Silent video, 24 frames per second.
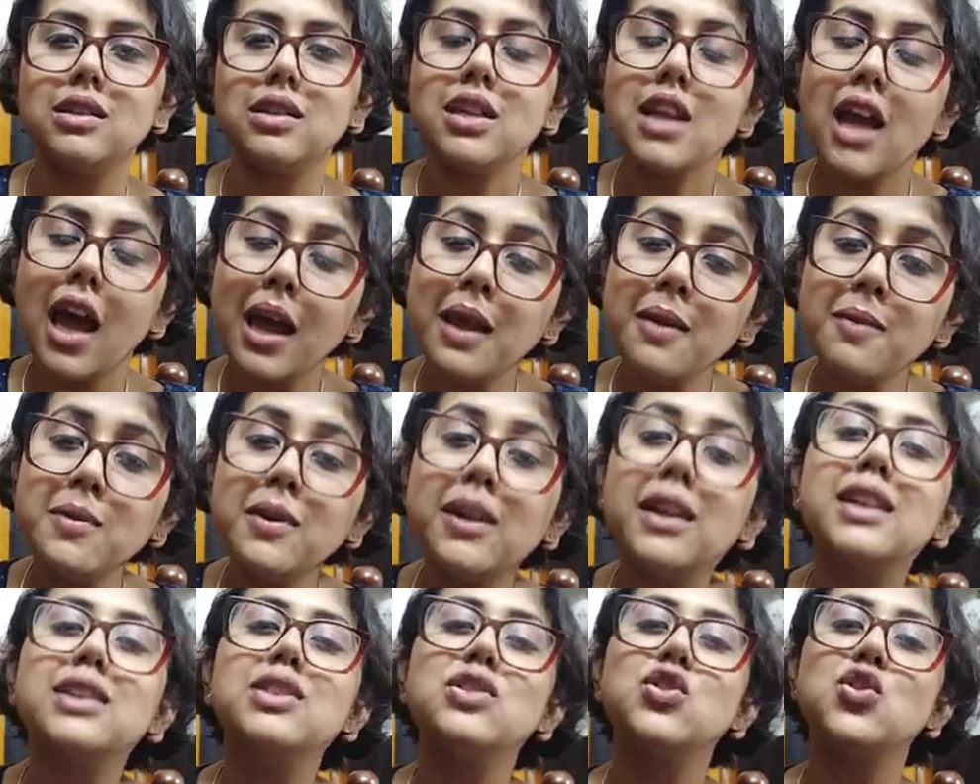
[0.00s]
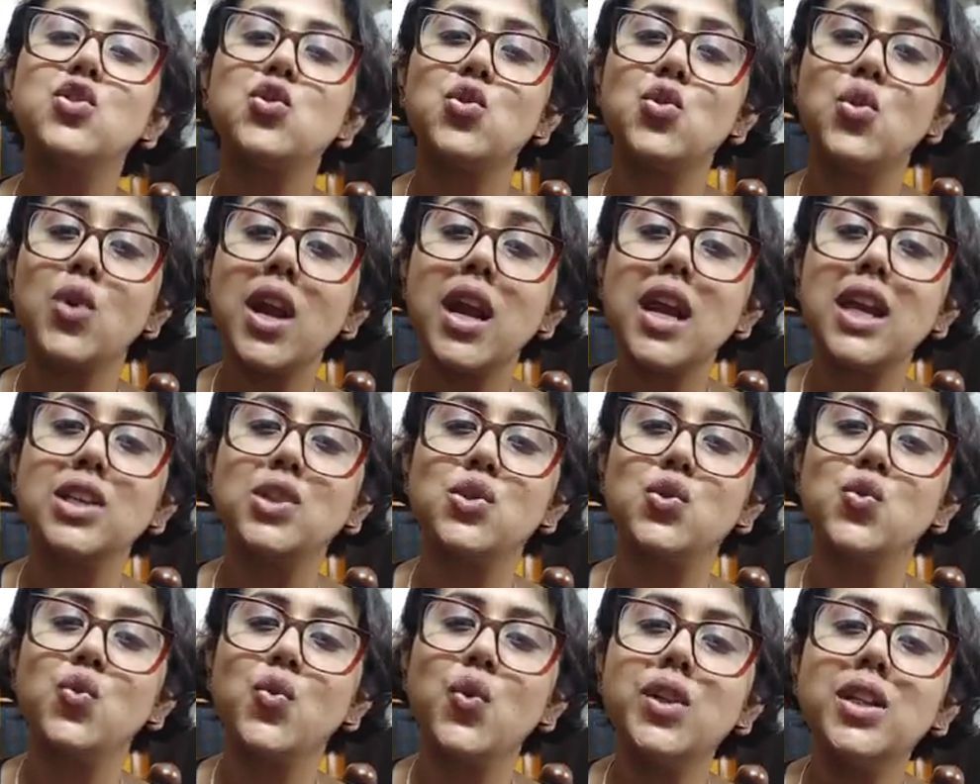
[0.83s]
time
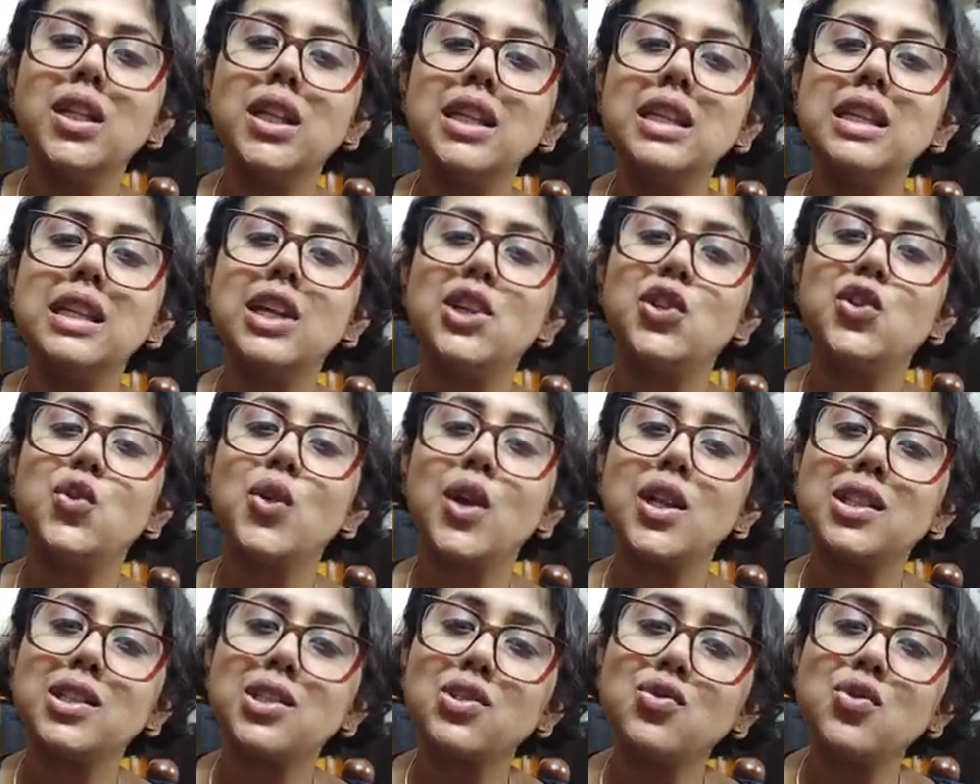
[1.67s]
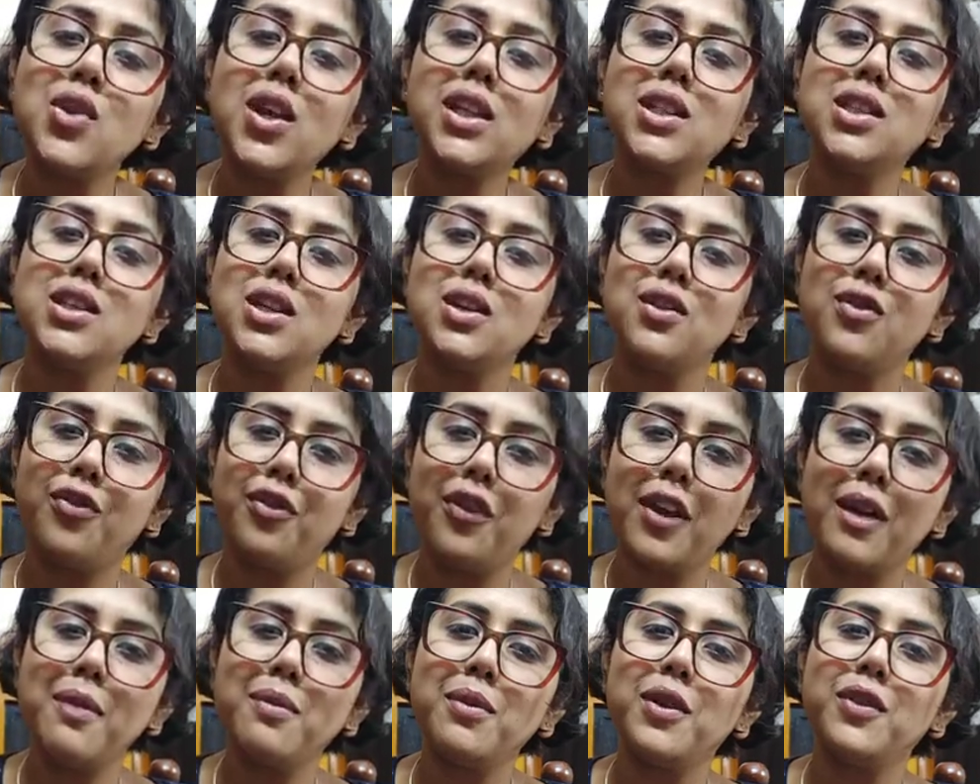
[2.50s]
constraint, within that restricted
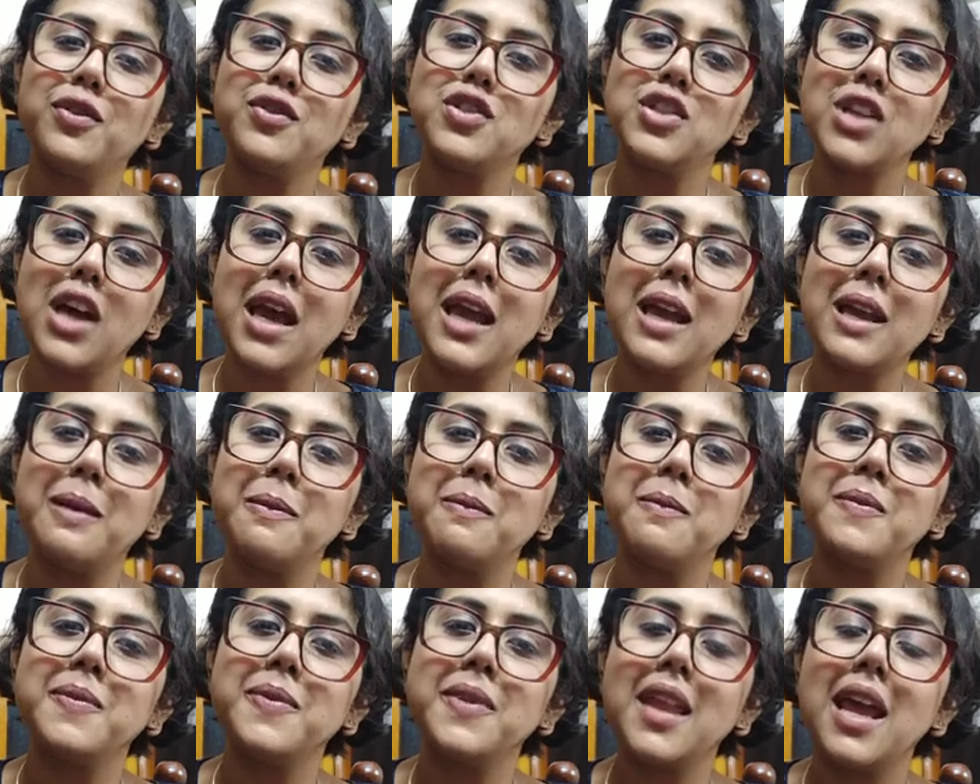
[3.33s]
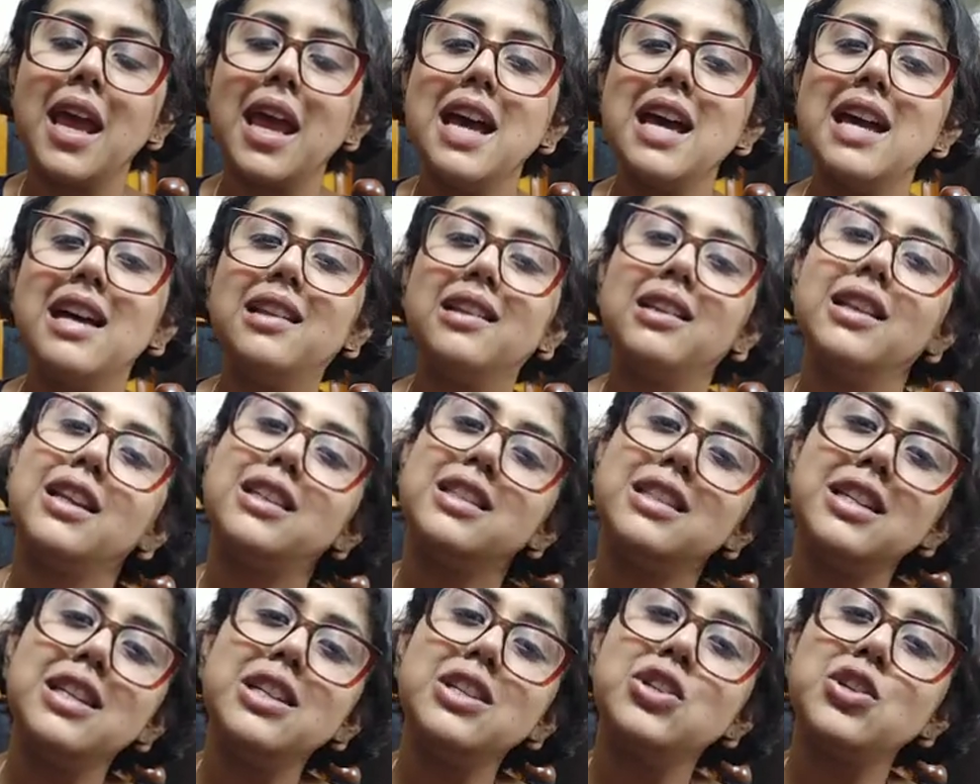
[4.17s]
frame of time, the
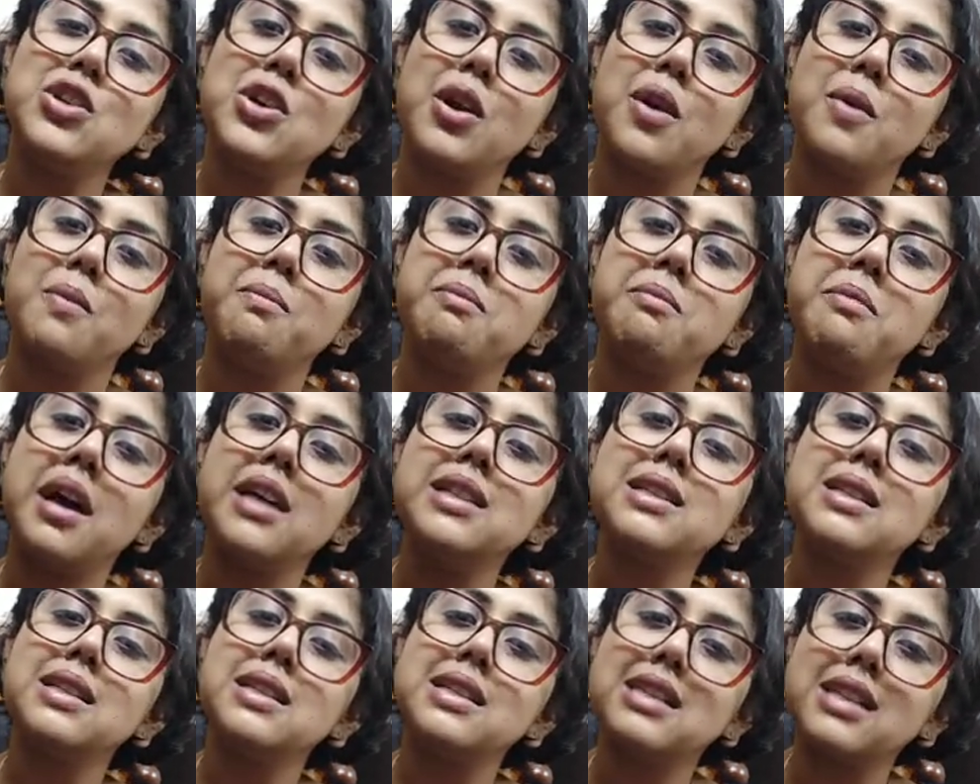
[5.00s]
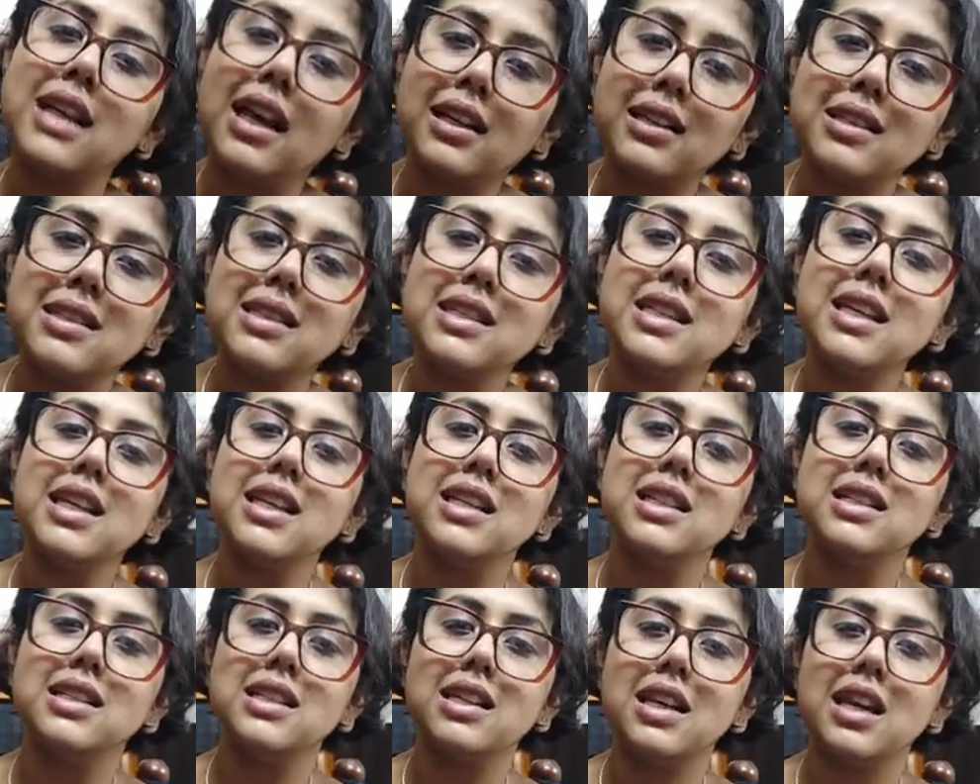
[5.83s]
teacher must
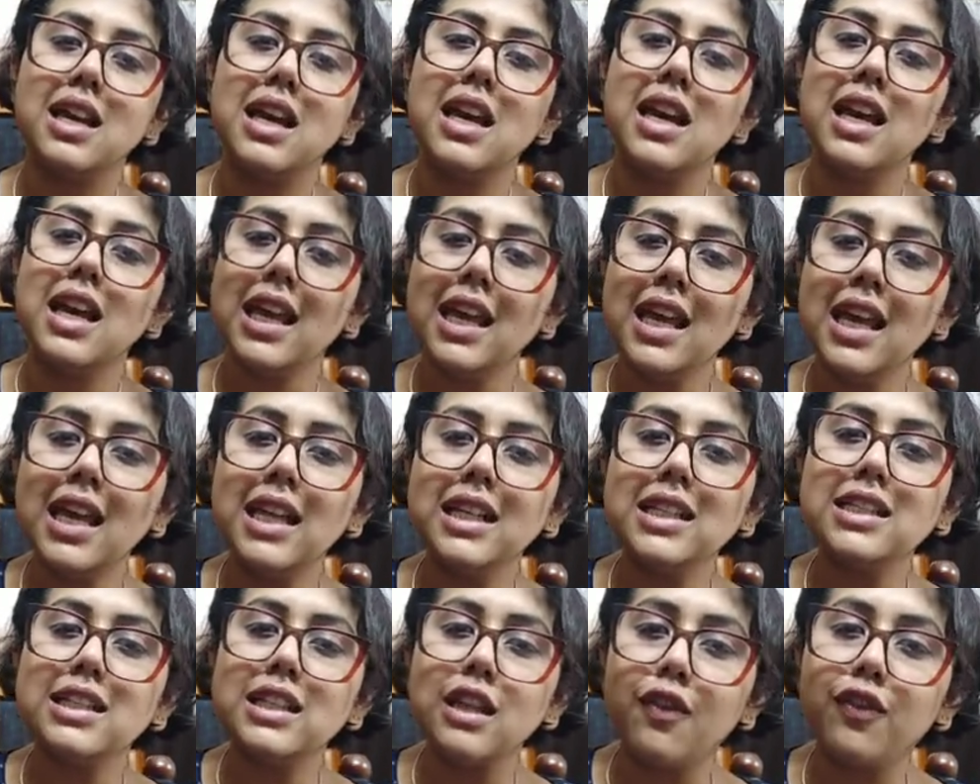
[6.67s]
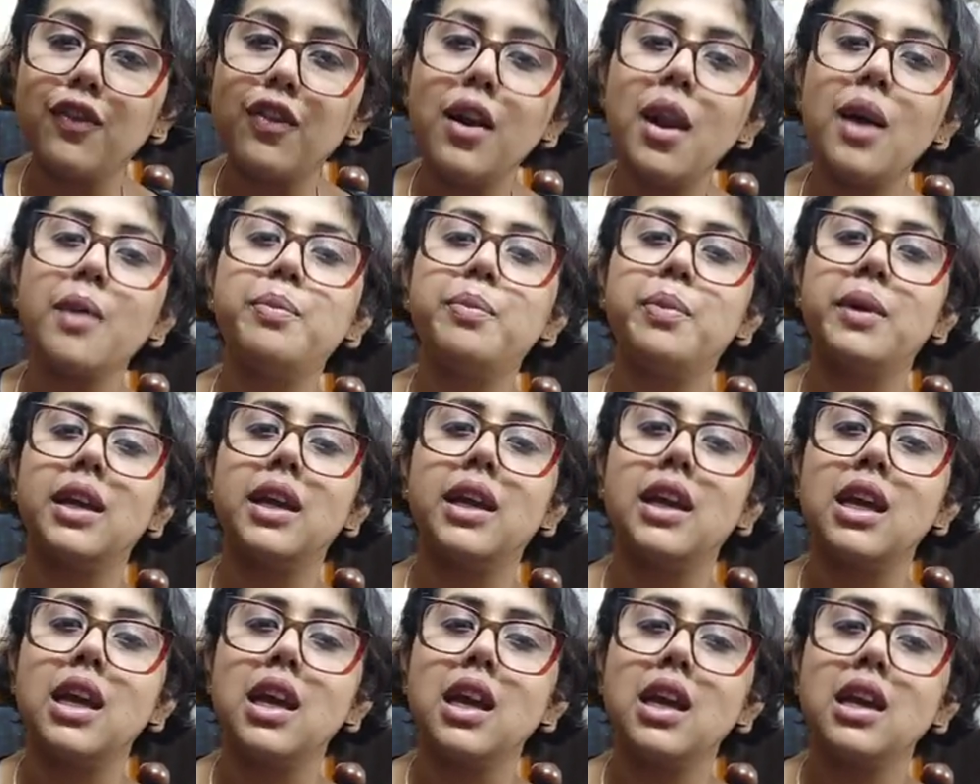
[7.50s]
succeed in
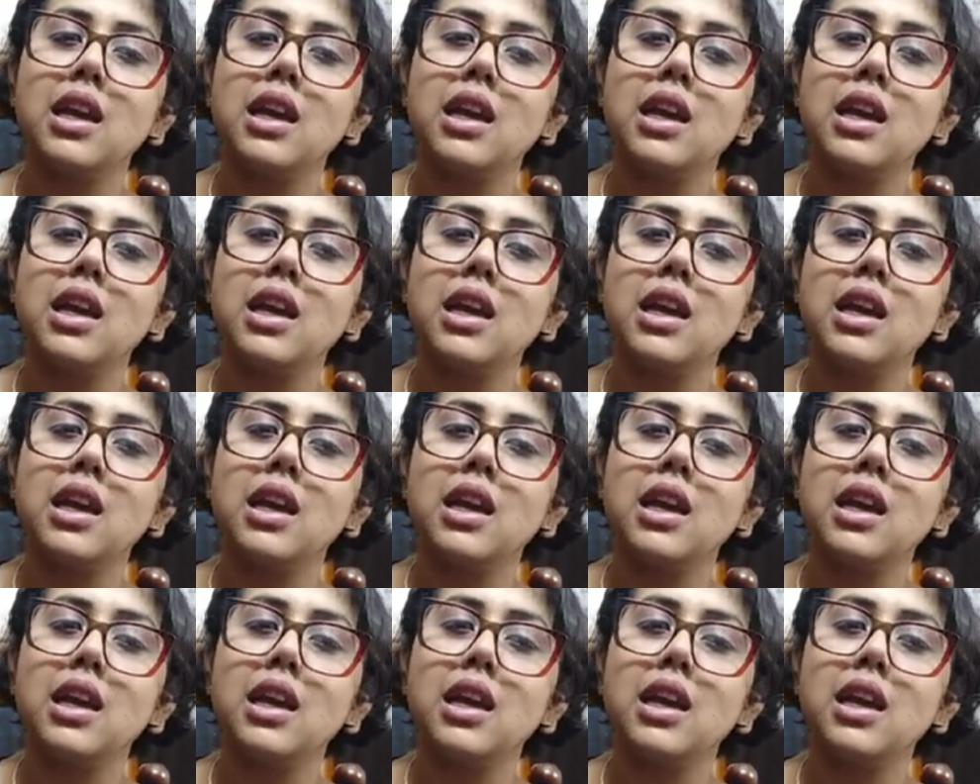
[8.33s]
developing